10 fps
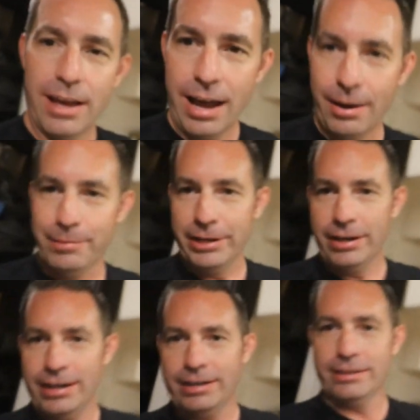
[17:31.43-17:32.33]
I'm
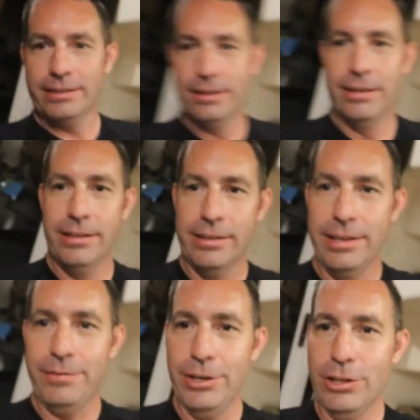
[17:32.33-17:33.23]
gonna
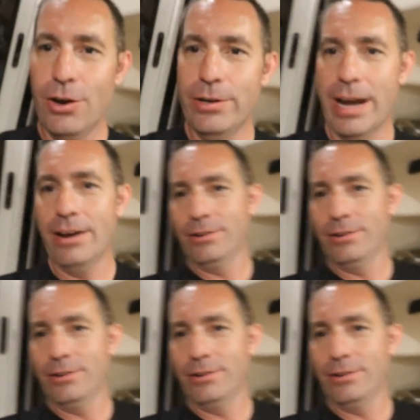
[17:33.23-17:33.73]
give you a lowdown